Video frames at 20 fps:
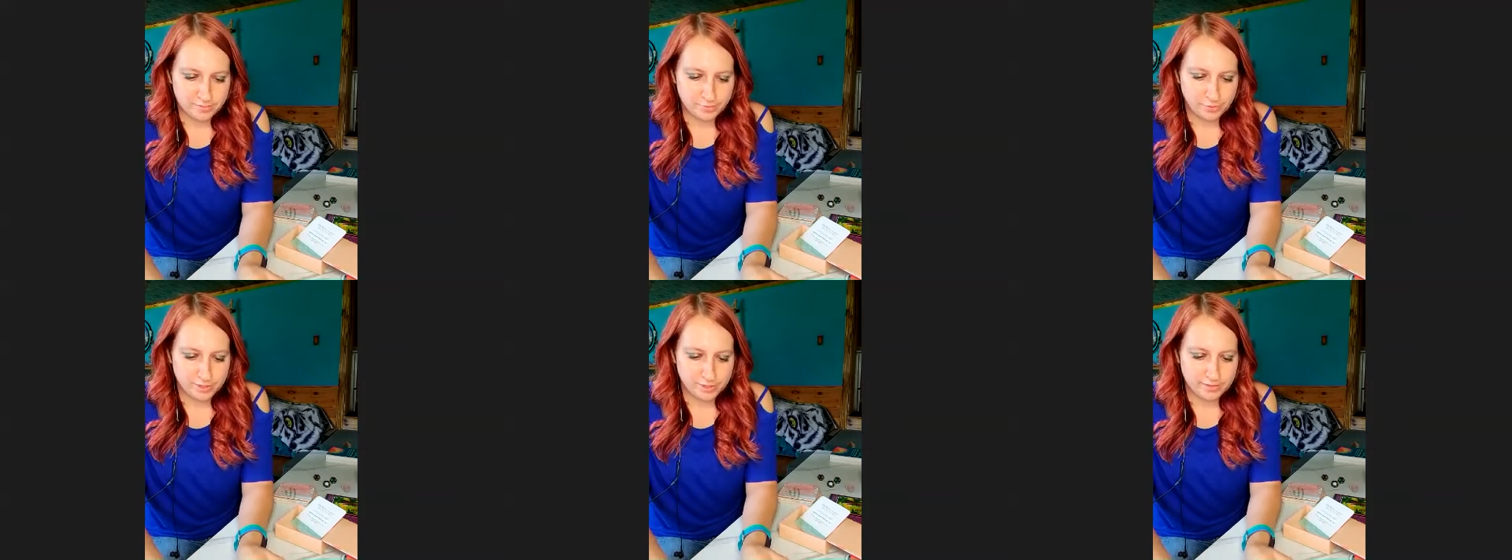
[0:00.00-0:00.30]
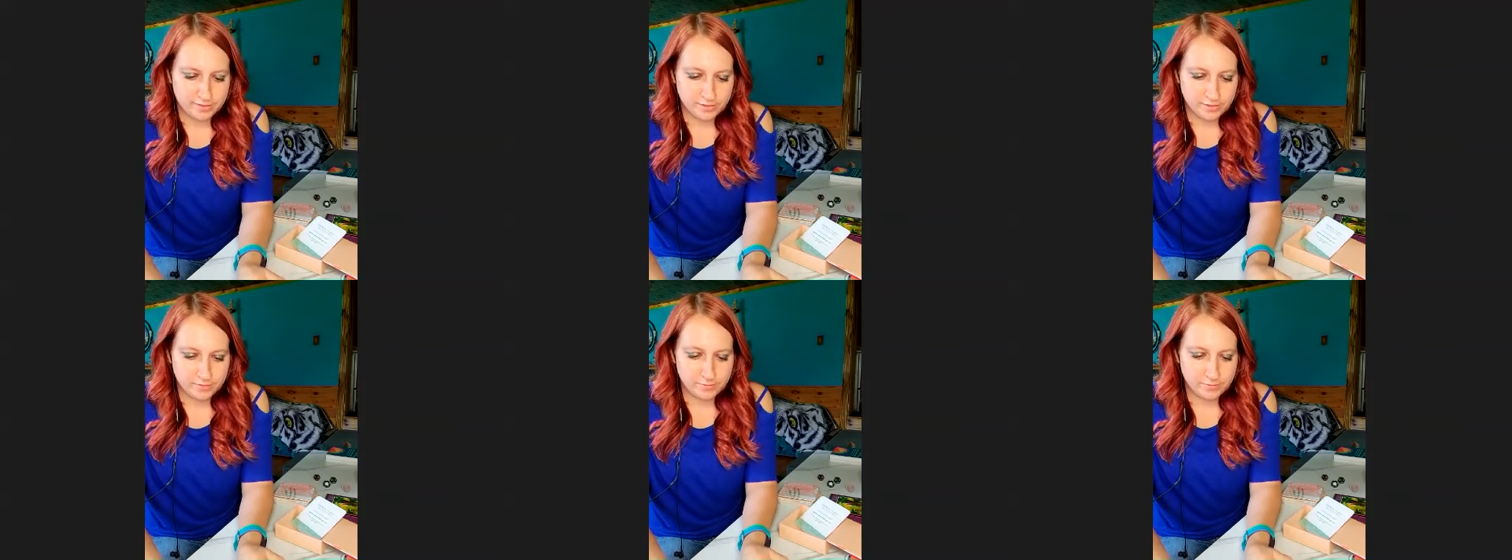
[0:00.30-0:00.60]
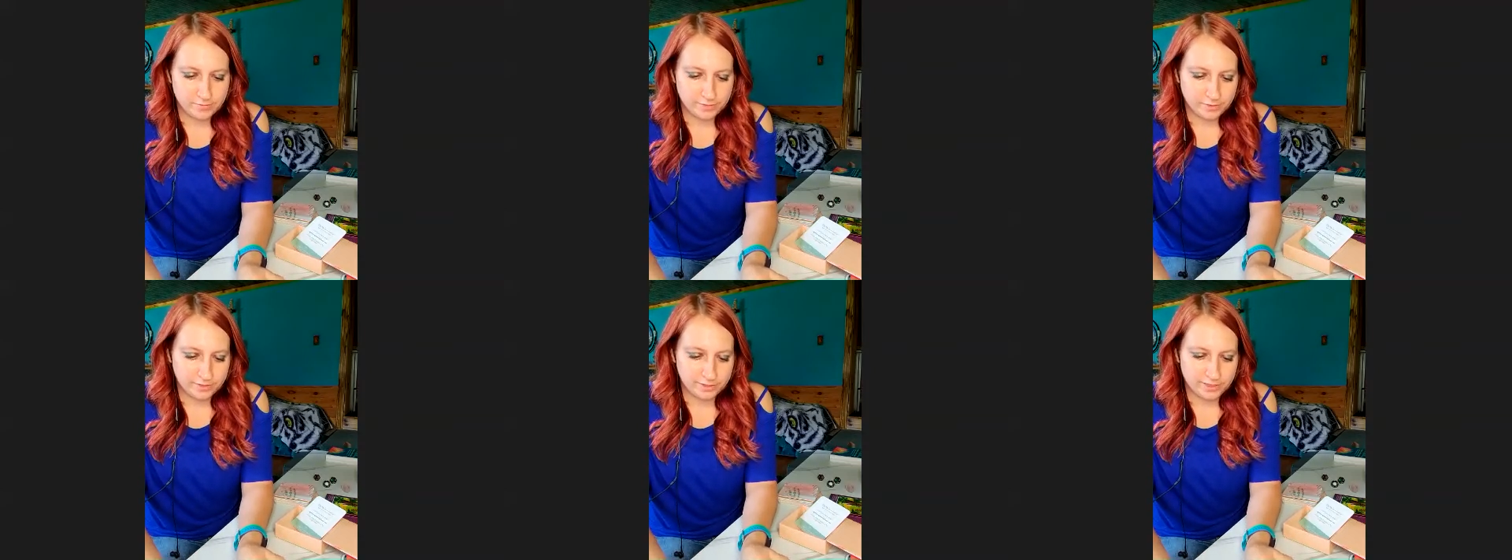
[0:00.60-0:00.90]
breathe in
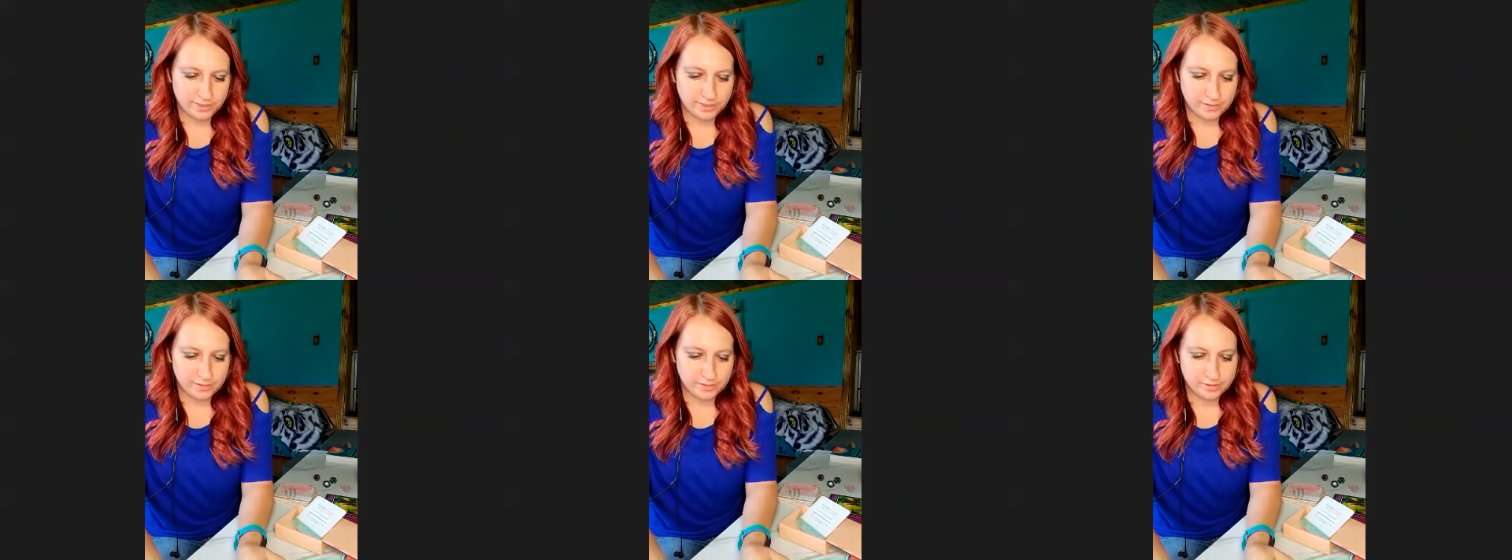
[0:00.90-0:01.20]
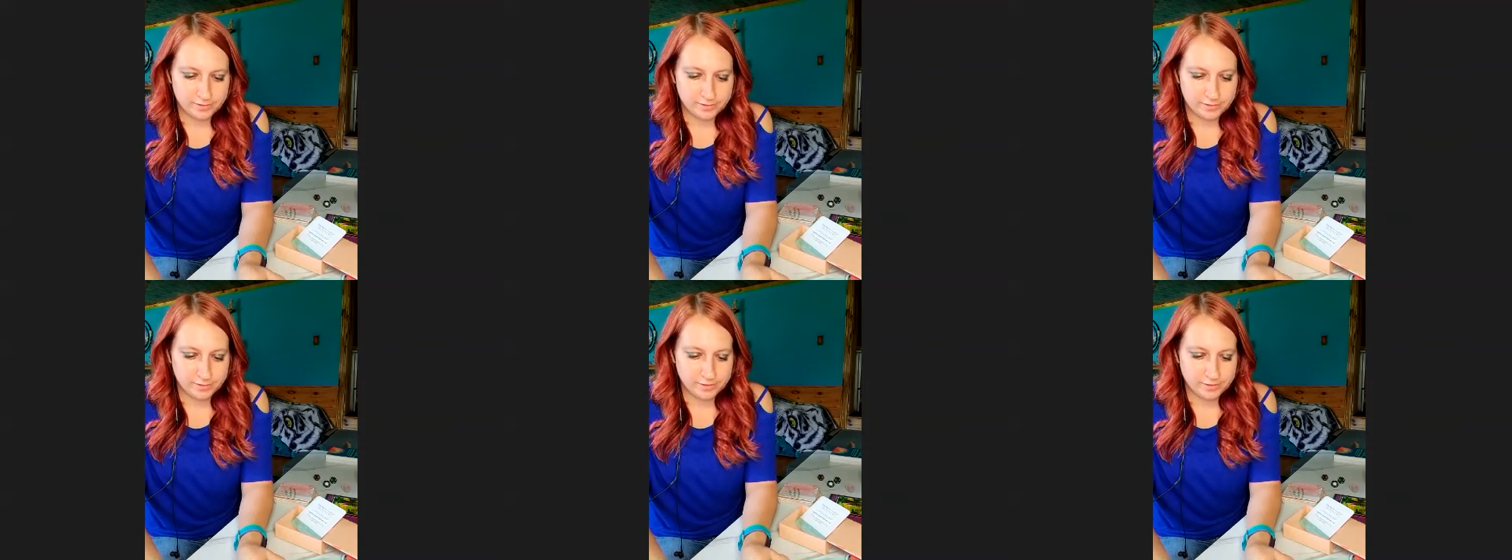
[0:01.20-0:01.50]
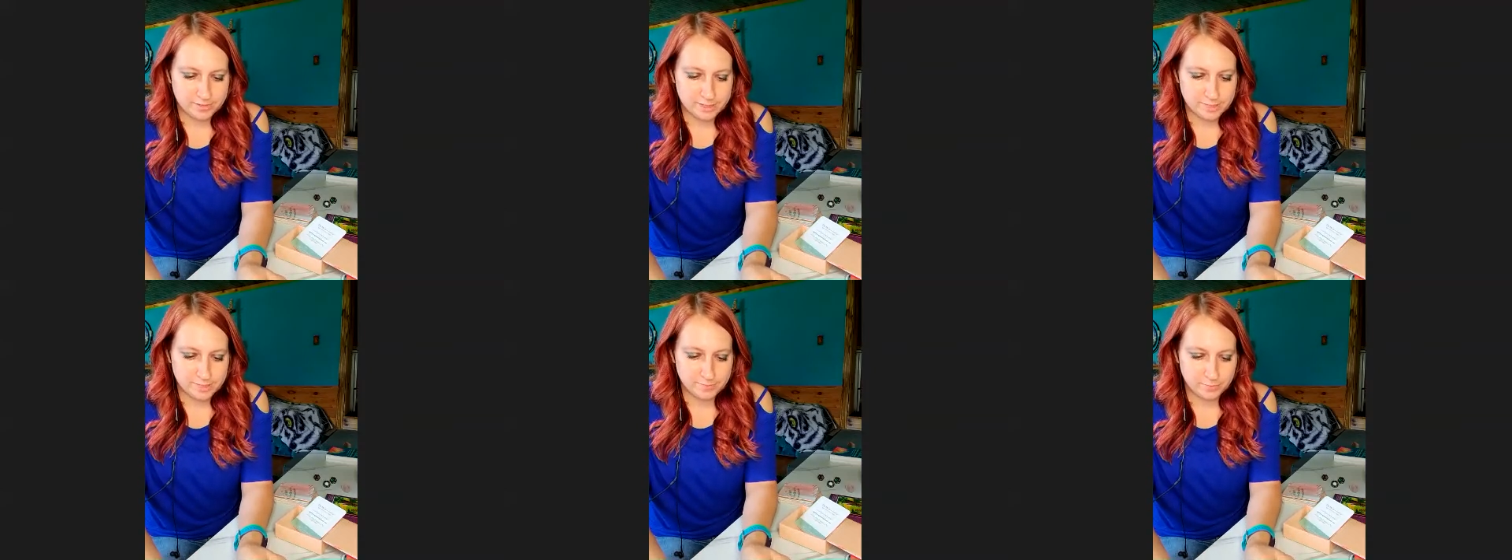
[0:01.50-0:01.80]
fully, look
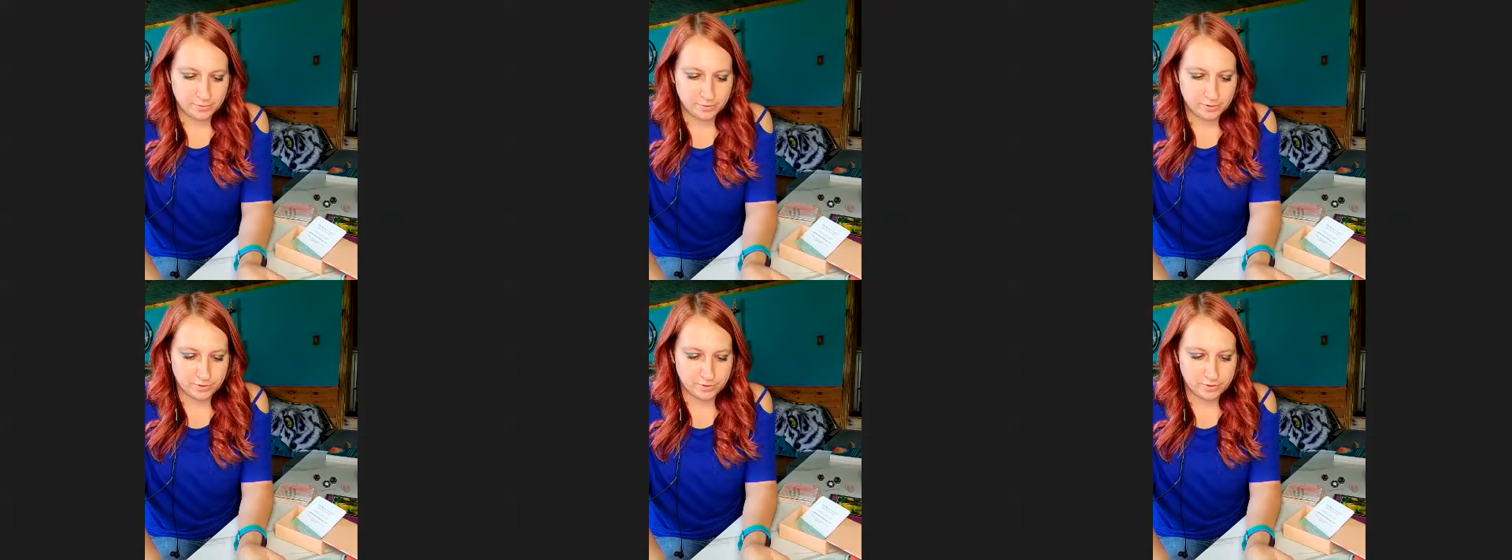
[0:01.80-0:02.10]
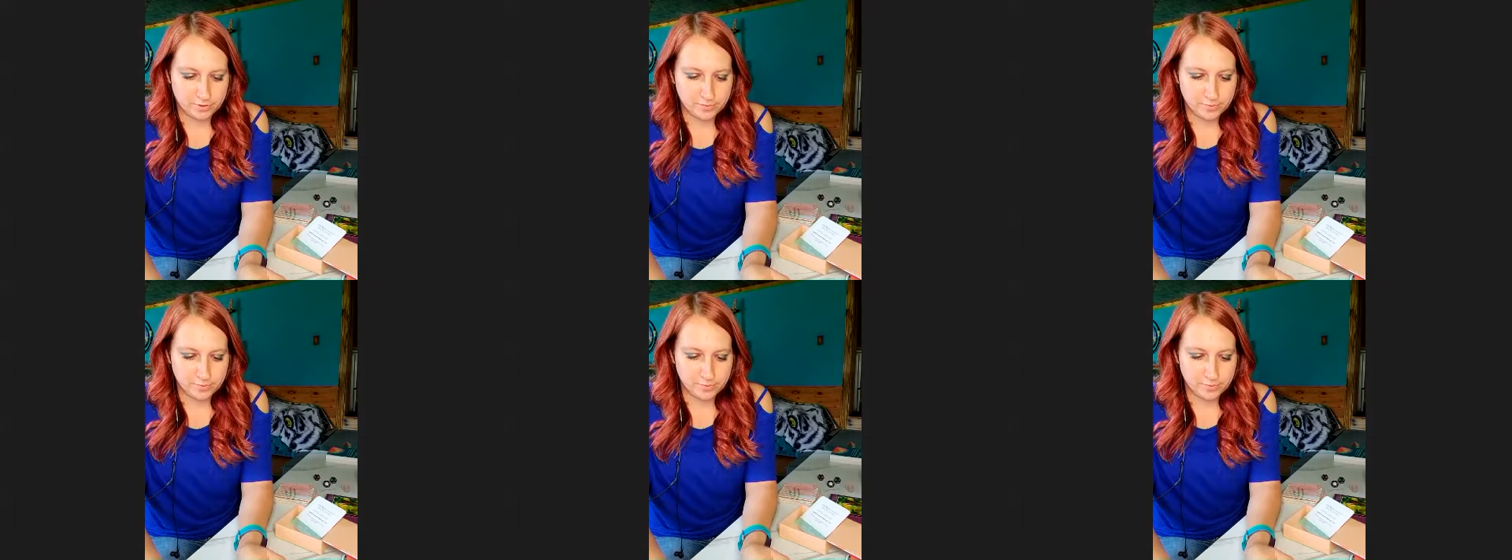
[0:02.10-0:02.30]
deeper.